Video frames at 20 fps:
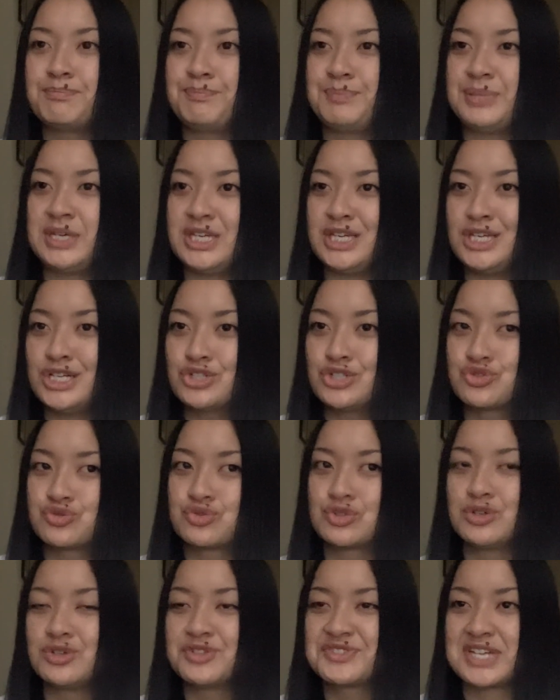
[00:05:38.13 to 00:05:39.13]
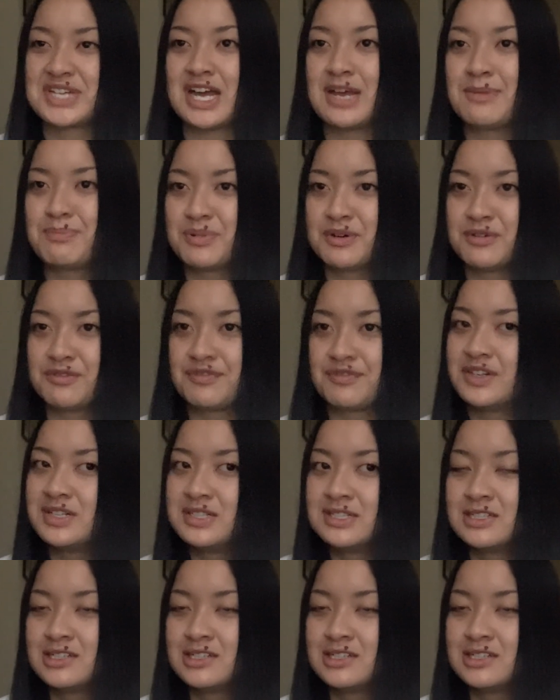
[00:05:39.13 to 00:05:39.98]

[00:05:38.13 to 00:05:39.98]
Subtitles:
petrol type of